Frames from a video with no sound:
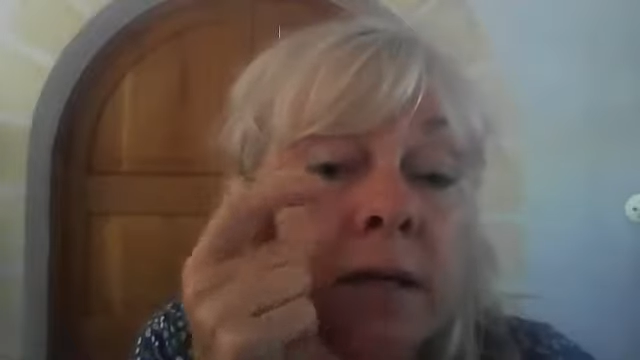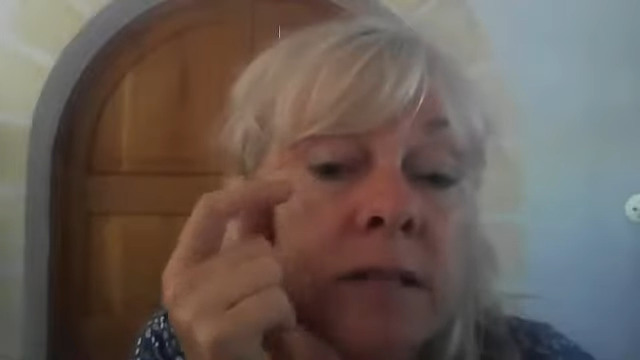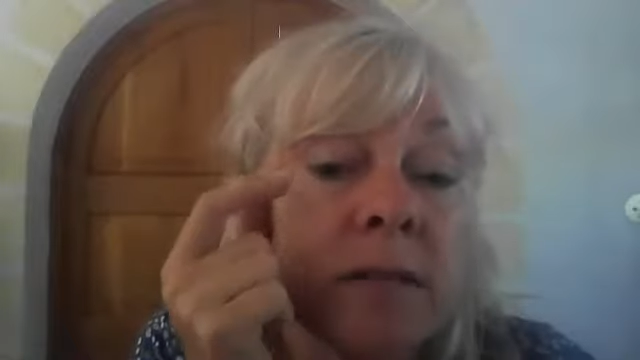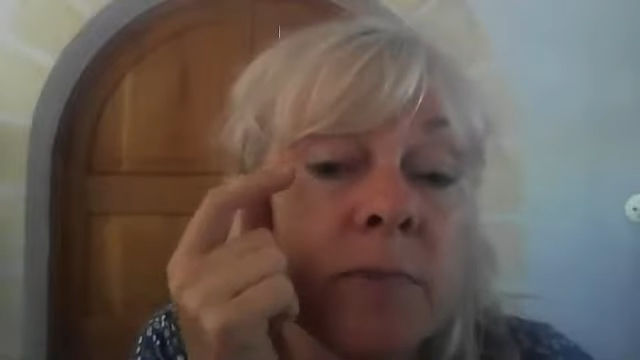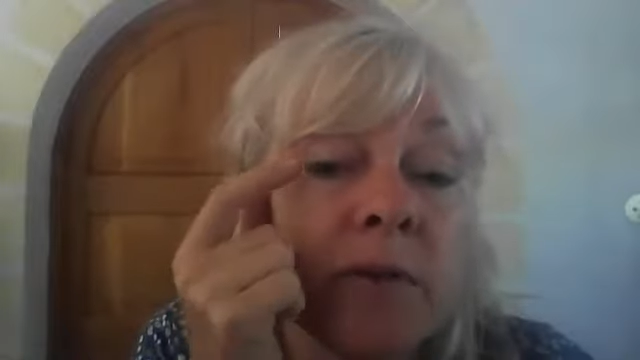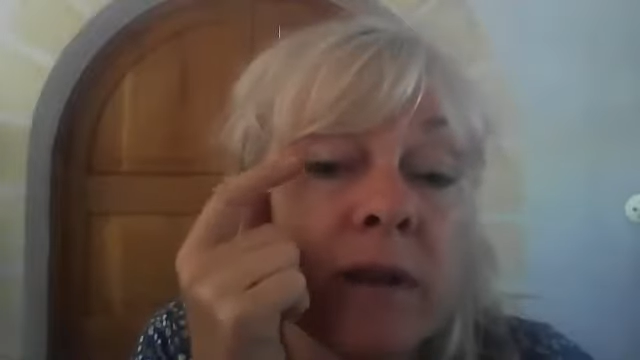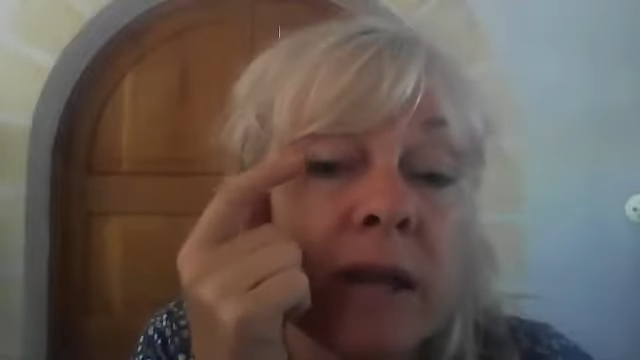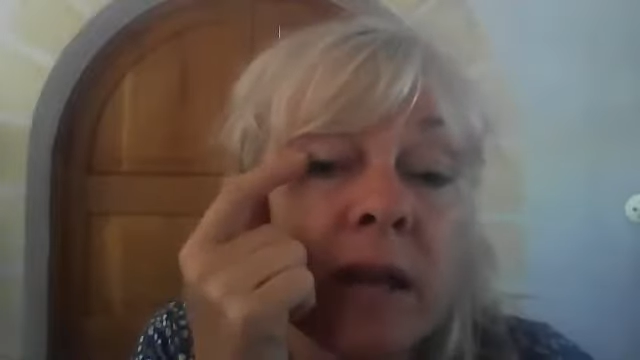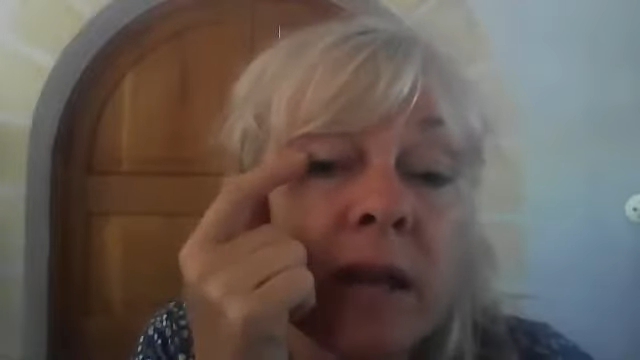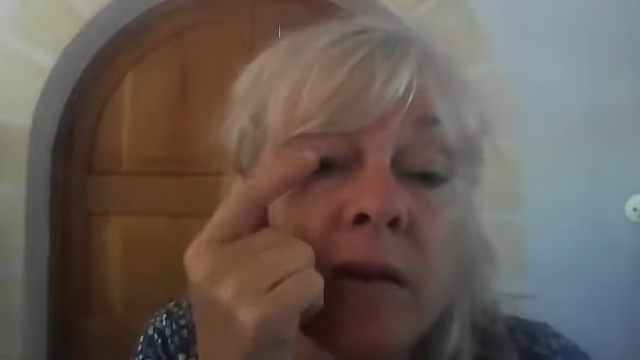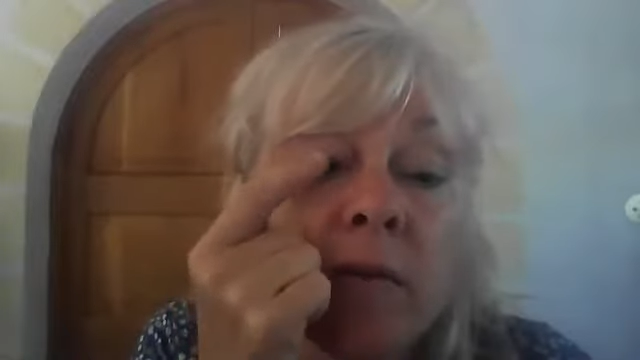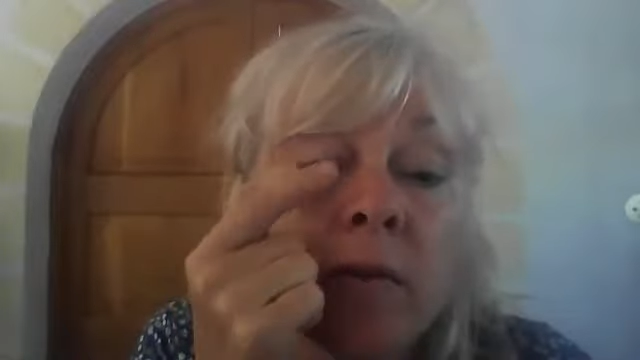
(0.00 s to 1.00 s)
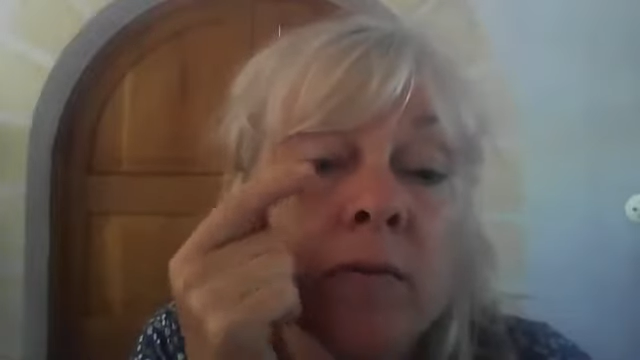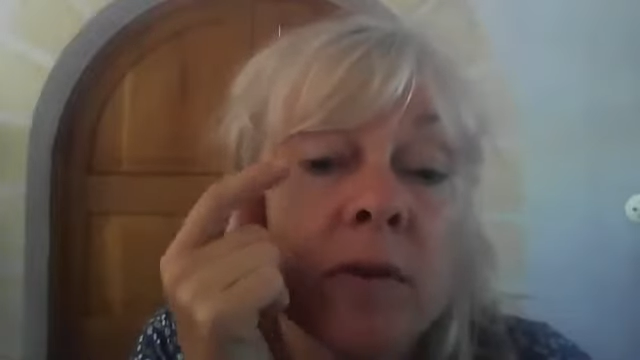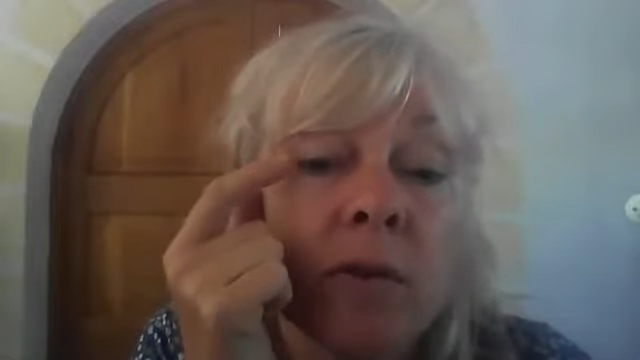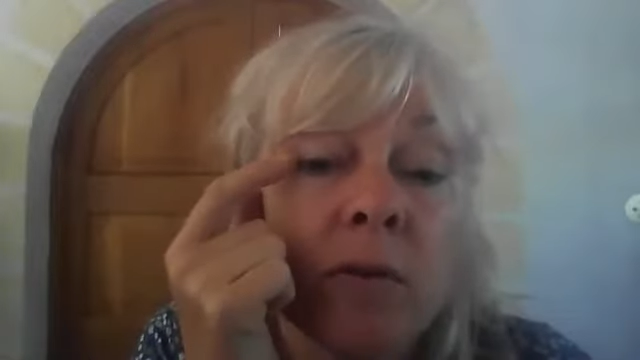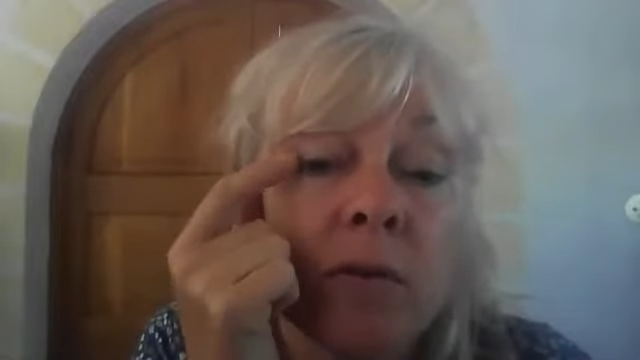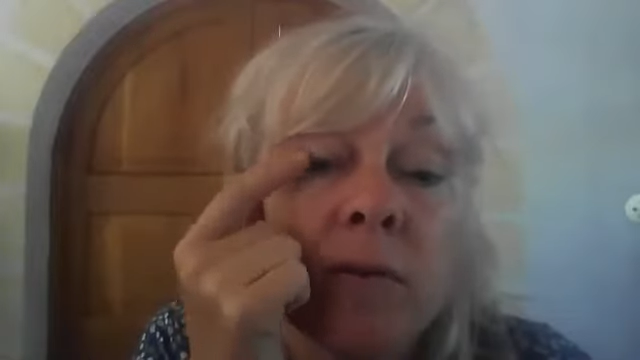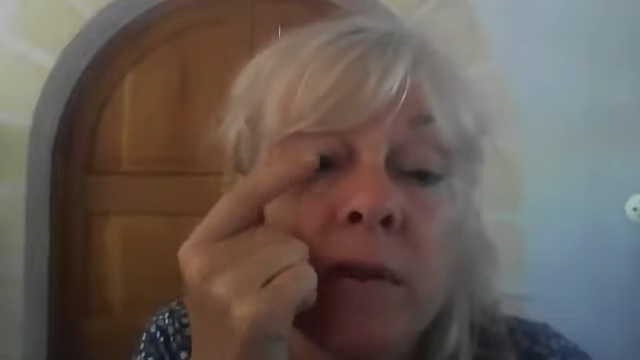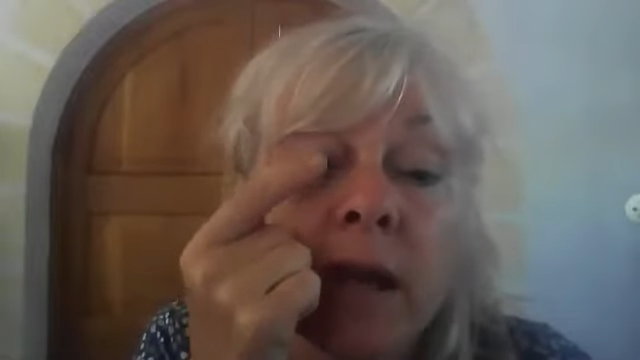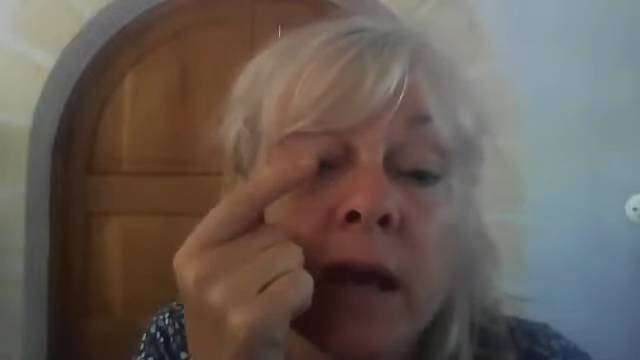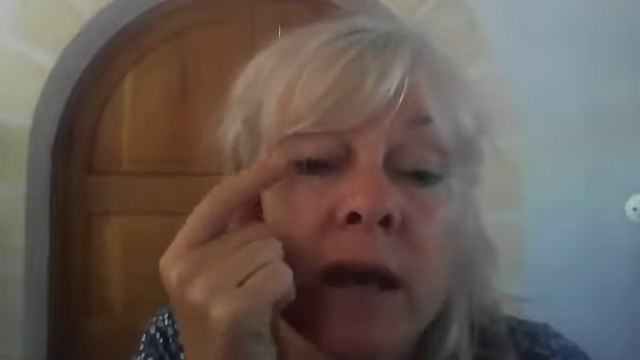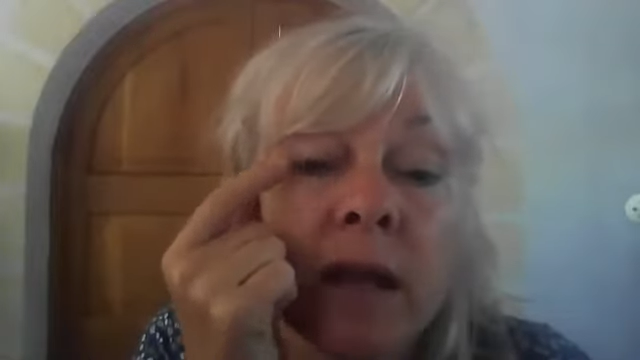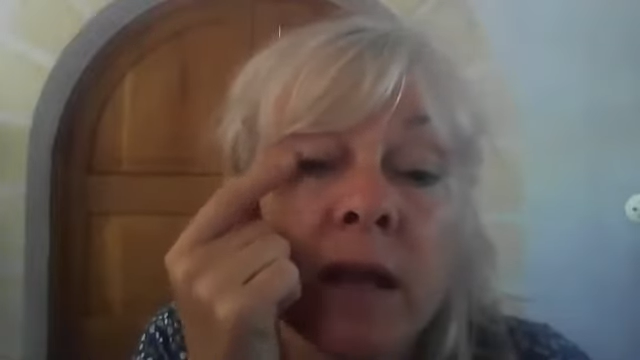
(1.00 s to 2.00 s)
Just moving in from the corner of the
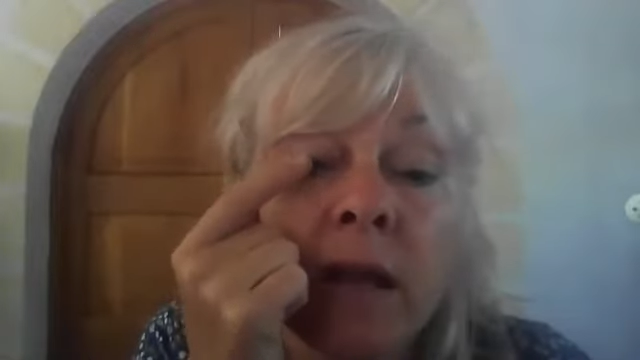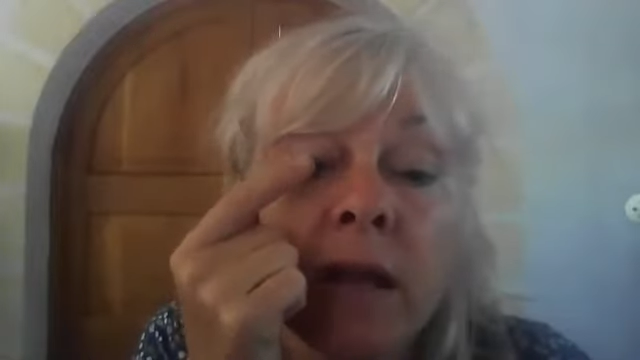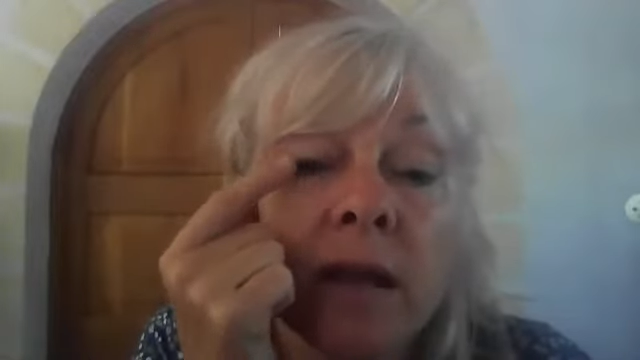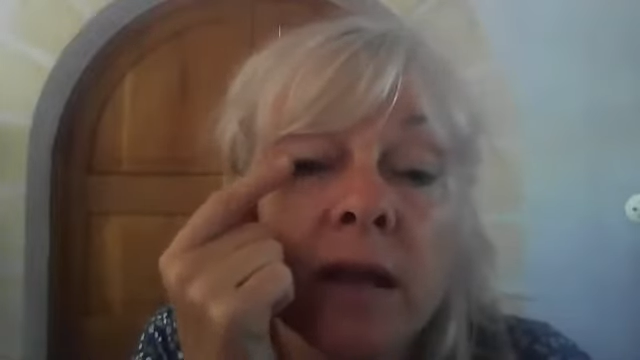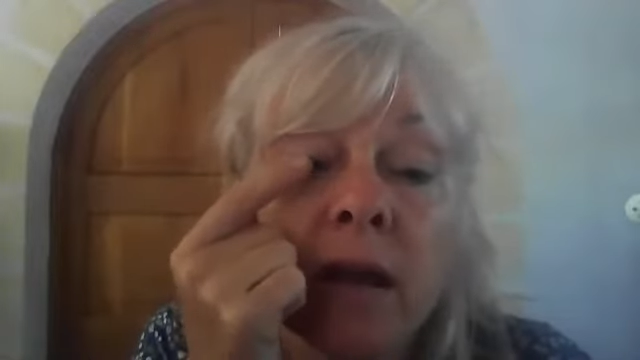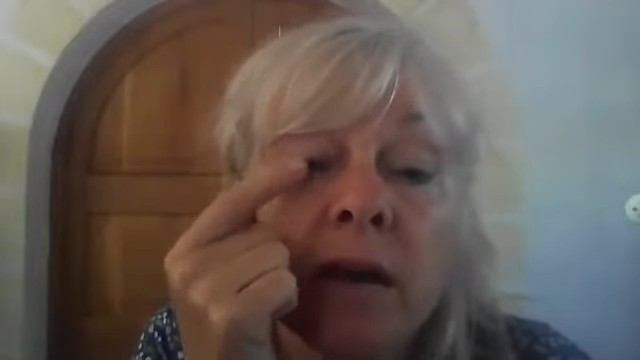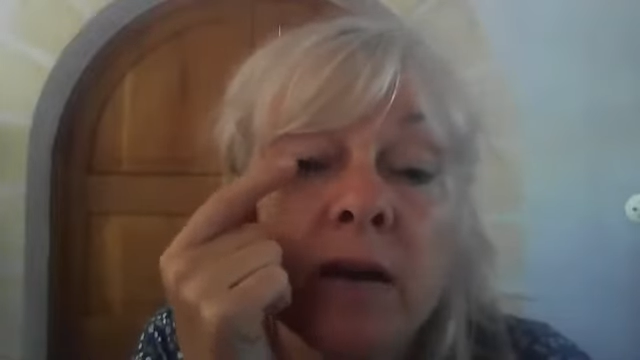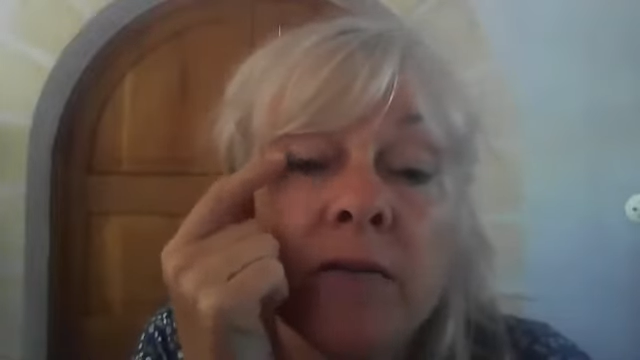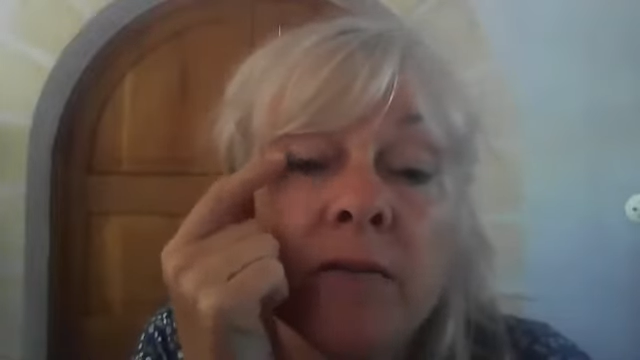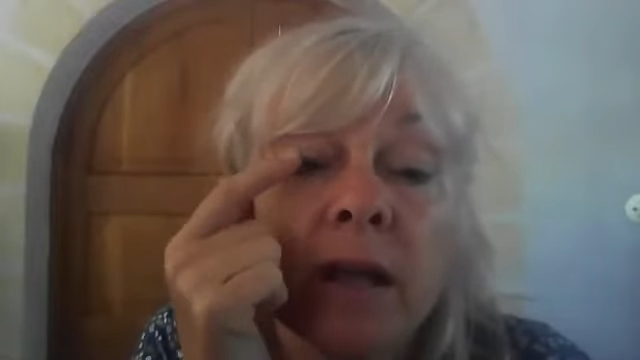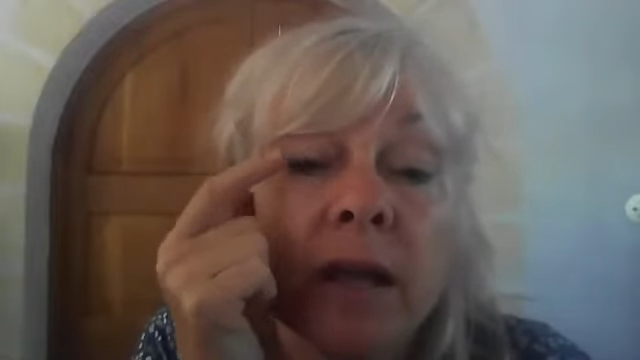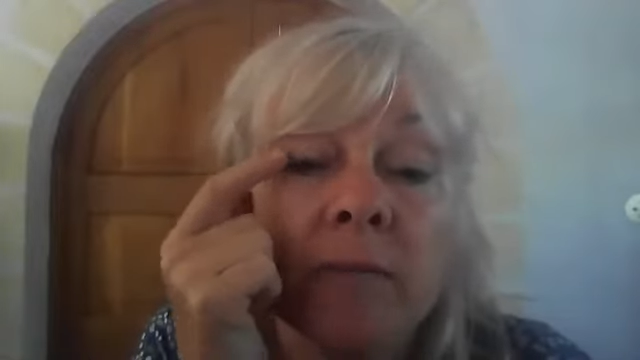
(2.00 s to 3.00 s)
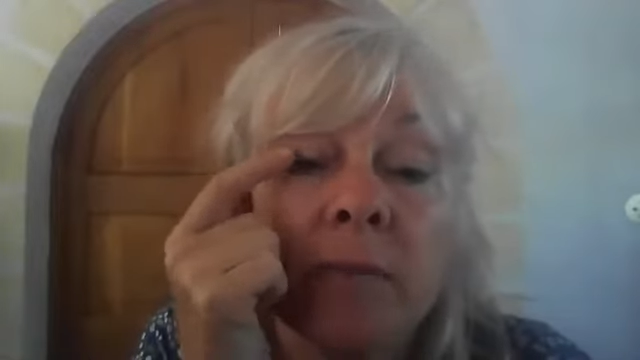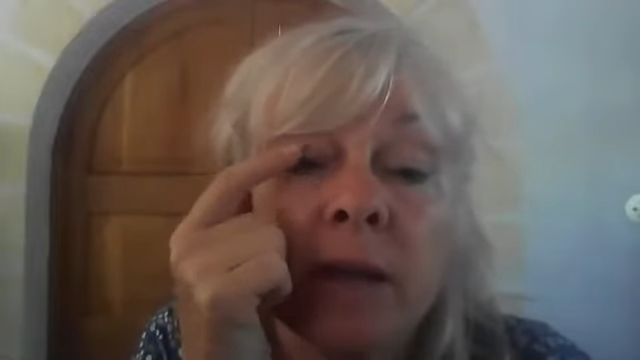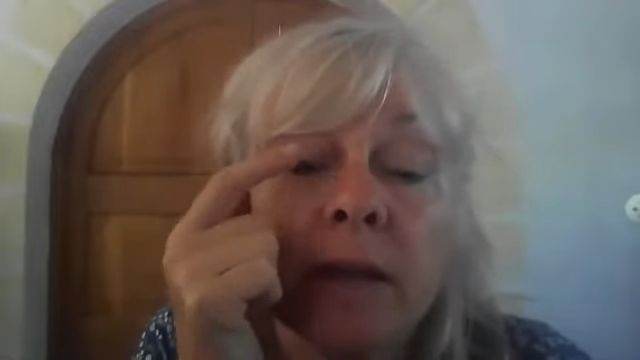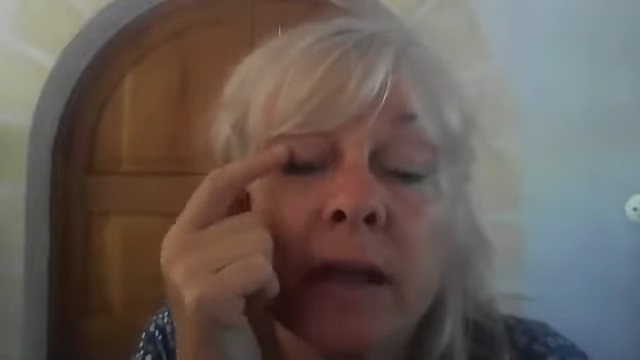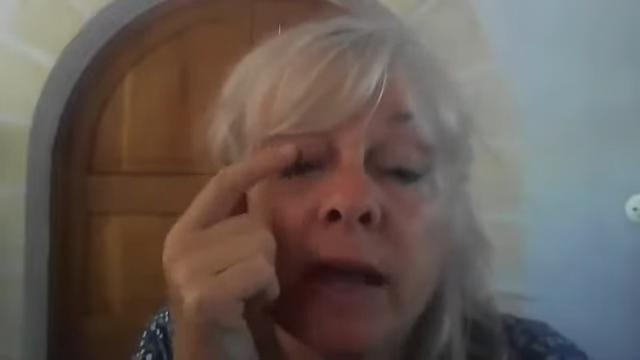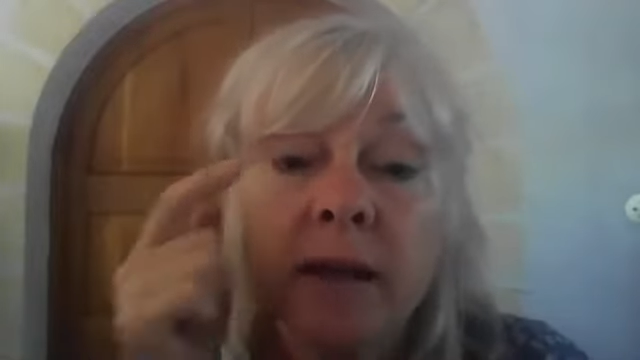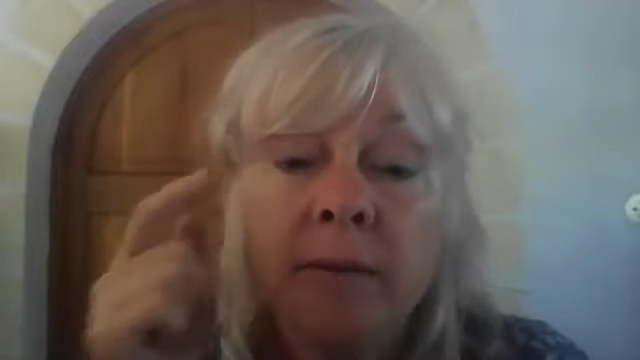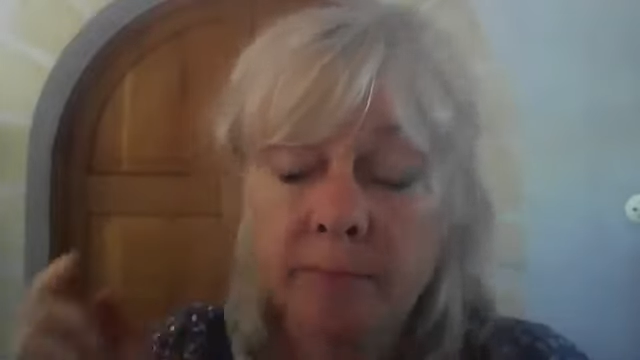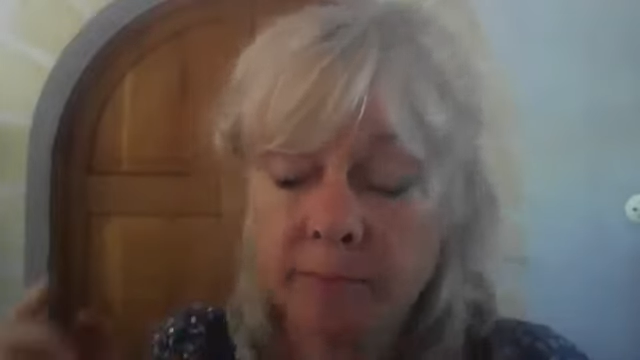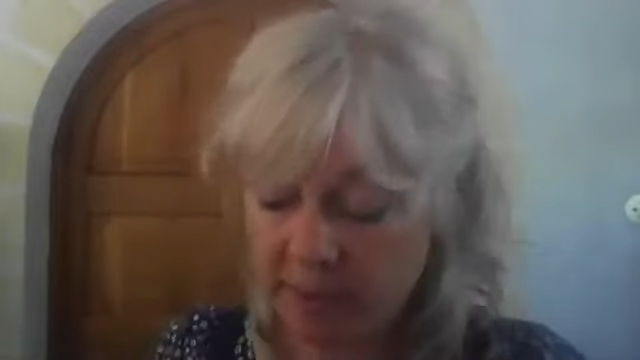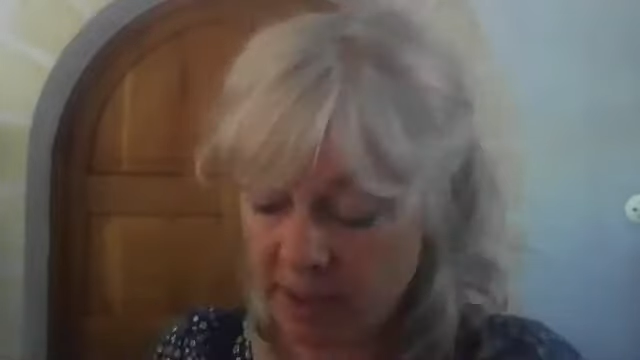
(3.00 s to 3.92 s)
eye over that bit there.